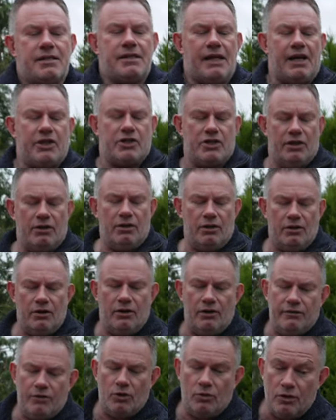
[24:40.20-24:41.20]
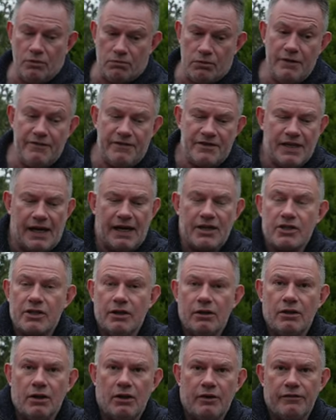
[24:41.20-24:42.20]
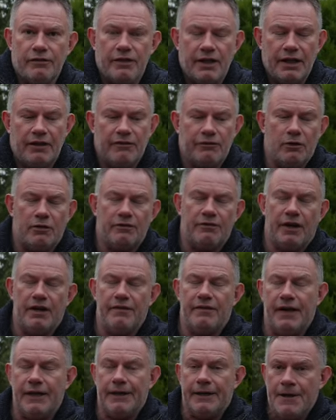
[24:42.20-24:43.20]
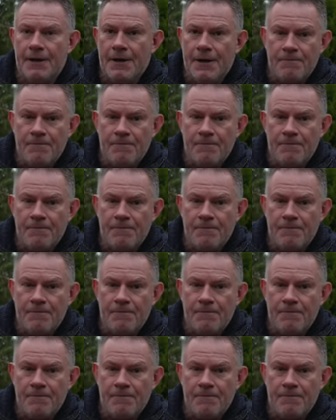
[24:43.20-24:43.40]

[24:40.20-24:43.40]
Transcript: section or the roof section of the 458.